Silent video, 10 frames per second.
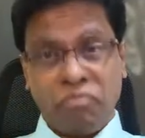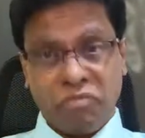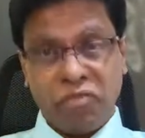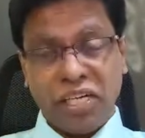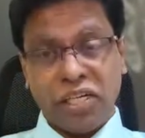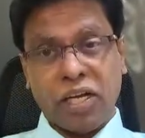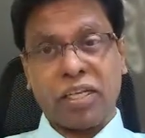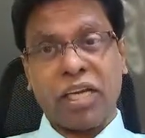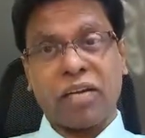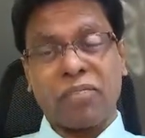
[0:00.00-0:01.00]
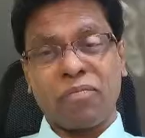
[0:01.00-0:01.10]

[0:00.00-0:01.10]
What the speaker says: friends are there.